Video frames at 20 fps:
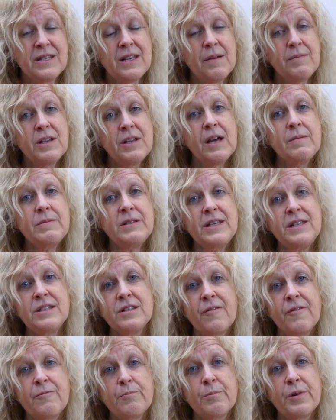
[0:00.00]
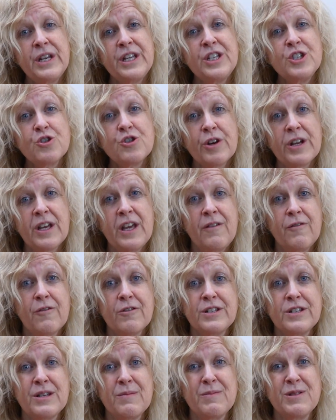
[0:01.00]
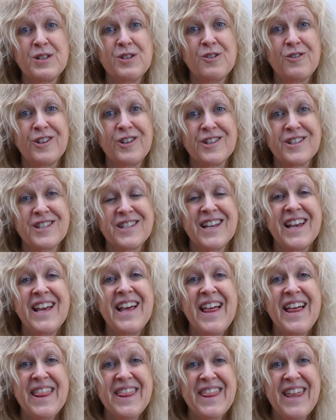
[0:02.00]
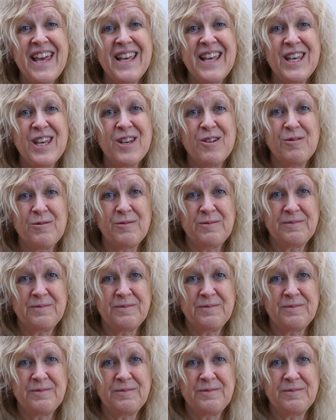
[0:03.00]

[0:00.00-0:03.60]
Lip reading: sometimes these are pretty tricky for some students. Thank you.